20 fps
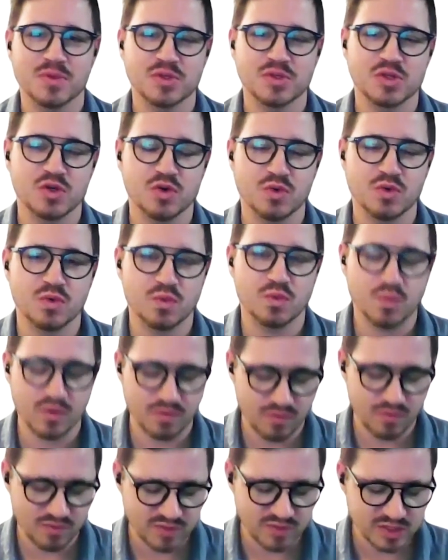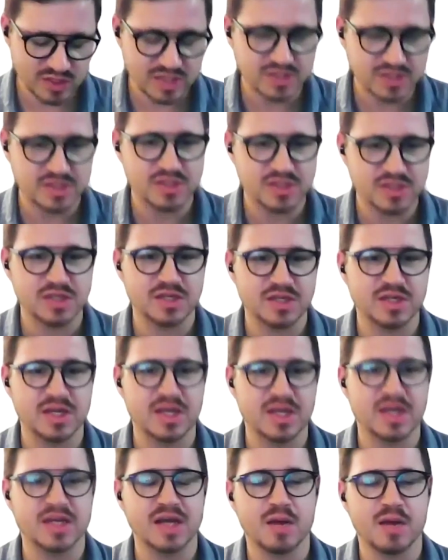So we've discussed this
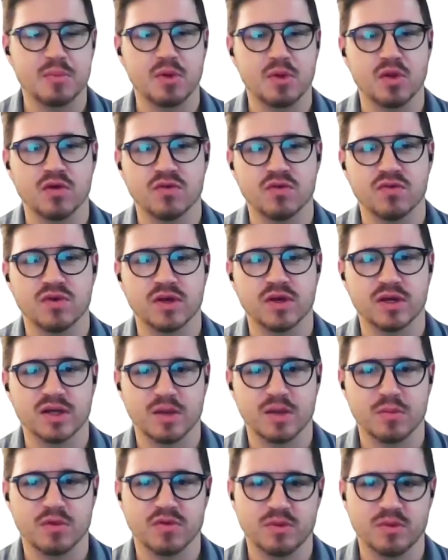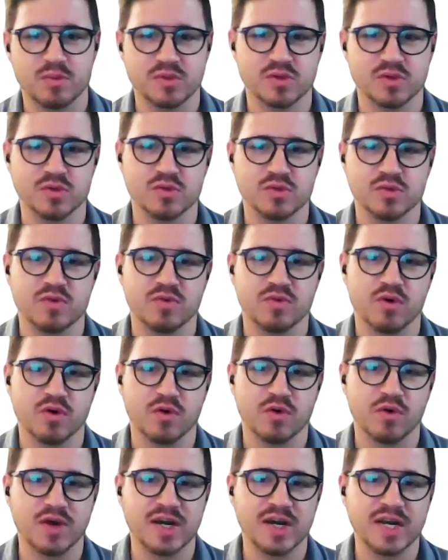in a couple of episodes before
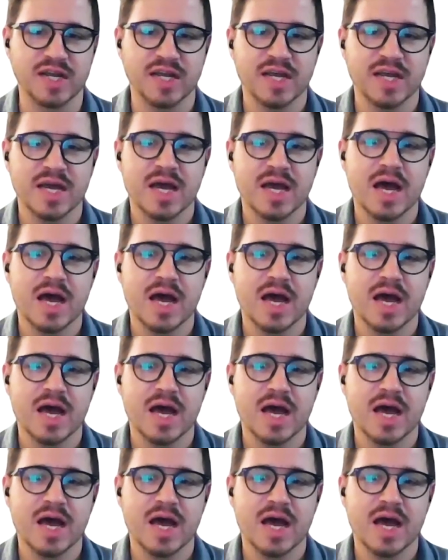already.